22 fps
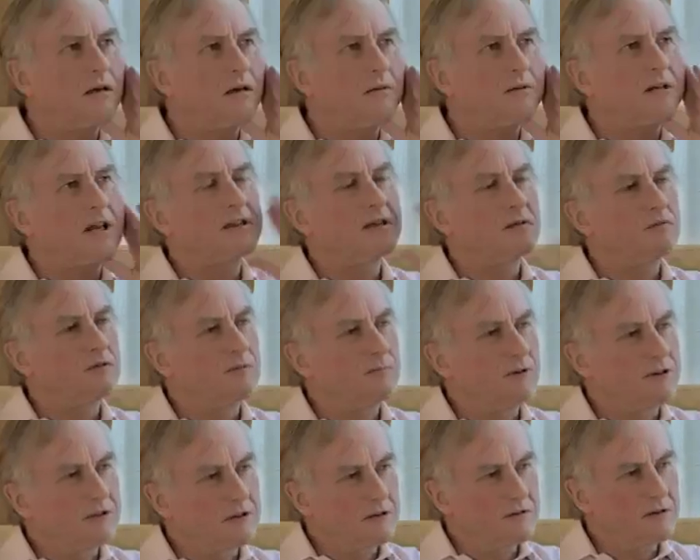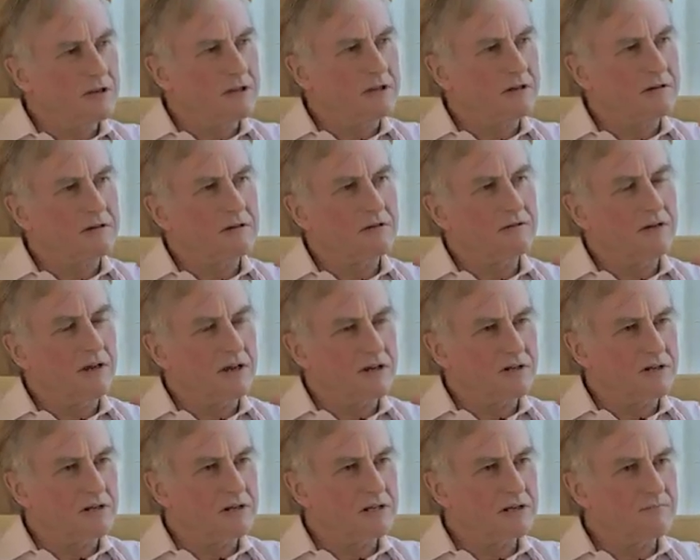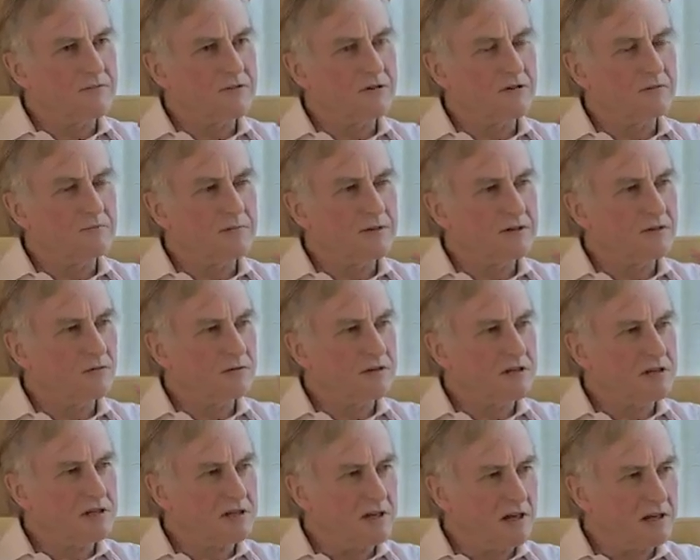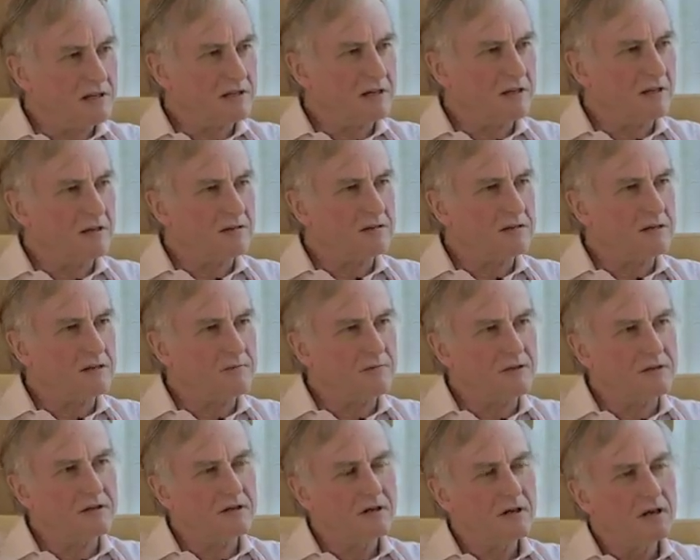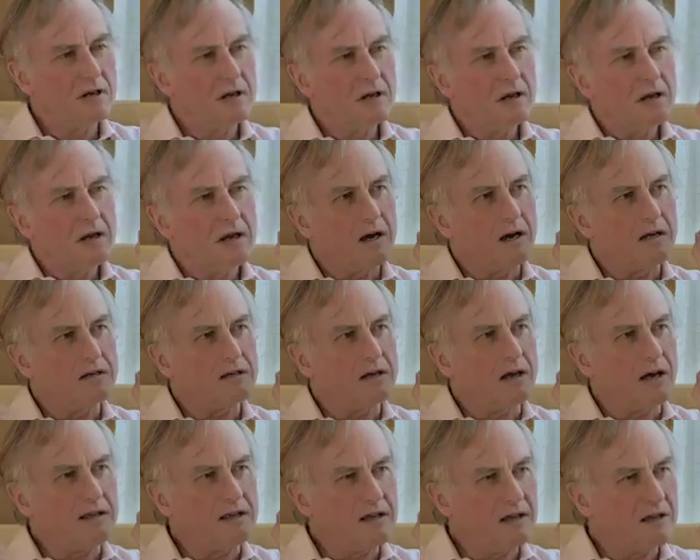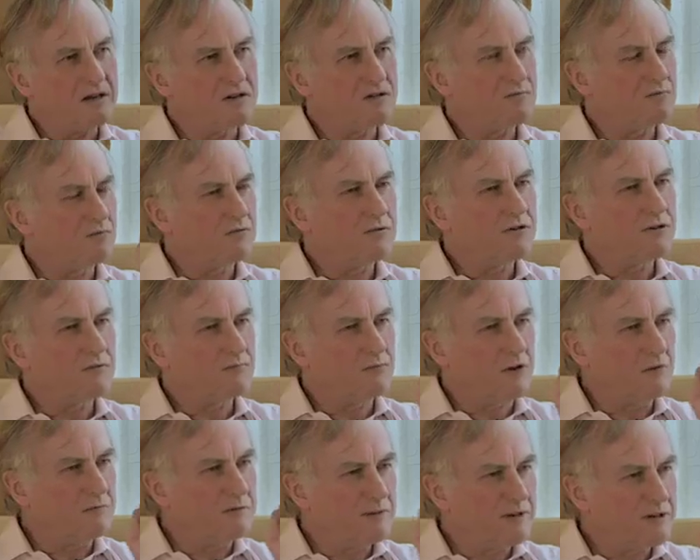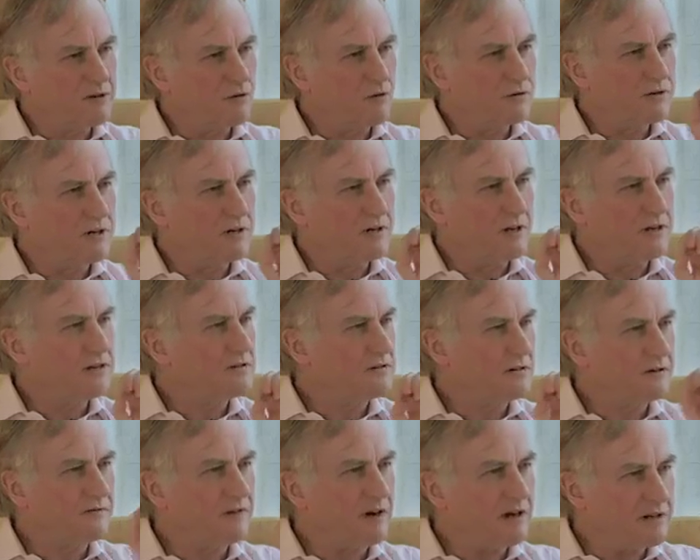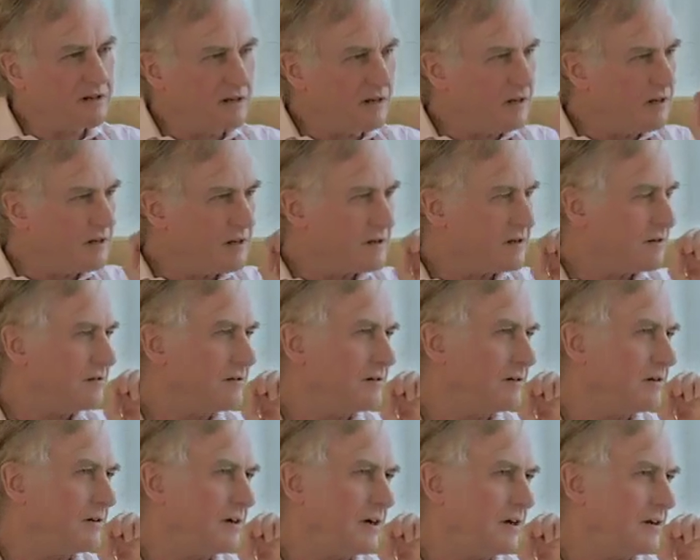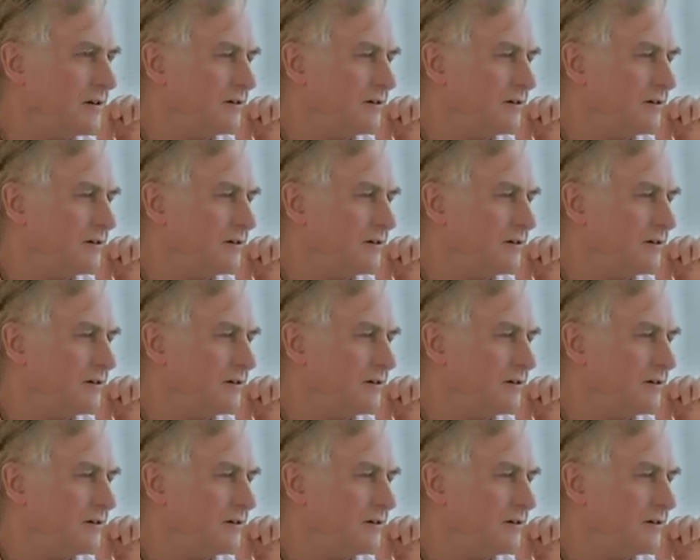I mean, I think we both agree that creationism shouldn't be taught in science classes, but I think it should probably be taught in history of ideas and